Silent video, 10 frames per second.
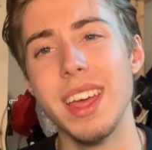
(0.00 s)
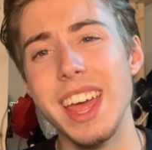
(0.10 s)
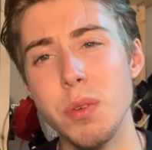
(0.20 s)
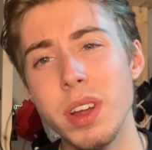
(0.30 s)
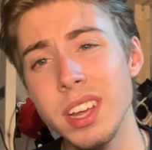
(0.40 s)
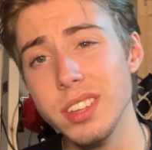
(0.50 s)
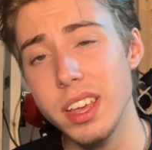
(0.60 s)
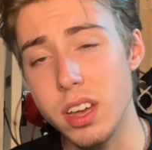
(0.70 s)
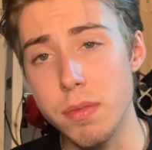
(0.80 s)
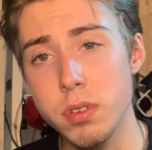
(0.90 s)
And when I
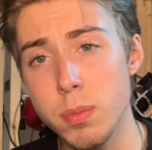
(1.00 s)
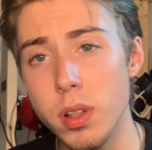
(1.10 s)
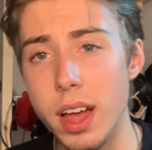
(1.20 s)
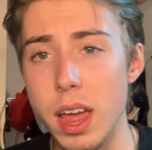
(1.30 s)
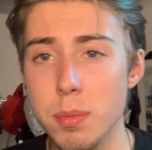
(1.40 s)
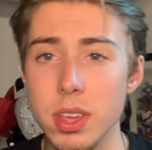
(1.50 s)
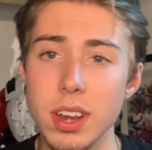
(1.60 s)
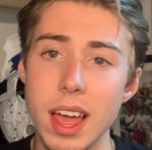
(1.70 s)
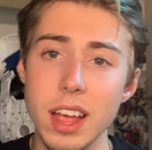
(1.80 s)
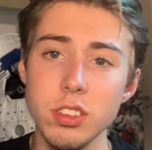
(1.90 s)
say comfortable, I
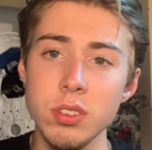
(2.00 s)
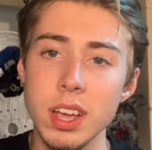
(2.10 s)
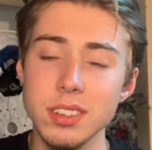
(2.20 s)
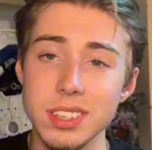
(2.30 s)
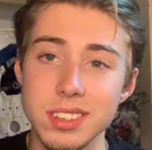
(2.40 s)
mean, as you guys can